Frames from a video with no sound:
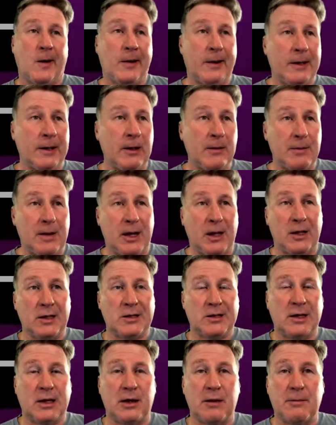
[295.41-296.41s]
email is
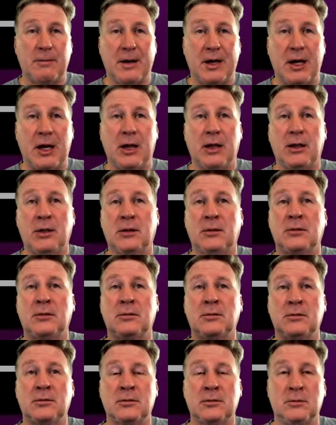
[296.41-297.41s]
done by
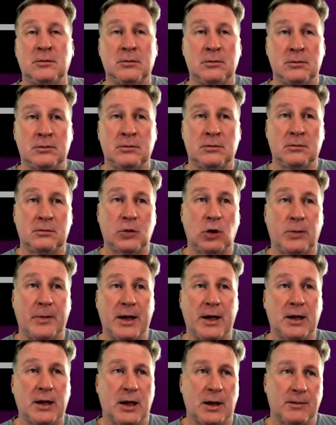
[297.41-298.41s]

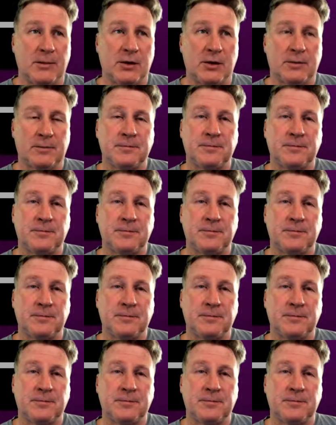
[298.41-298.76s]
domain names.